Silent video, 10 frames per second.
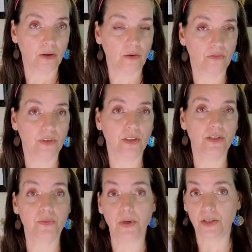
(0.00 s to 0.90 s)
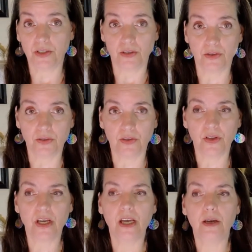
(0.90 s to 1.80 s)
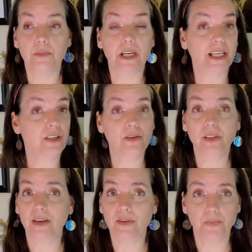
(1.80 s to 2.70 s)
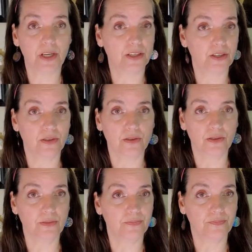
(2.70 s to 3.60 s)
over Spiritueuse, but I do love Spiritueuse.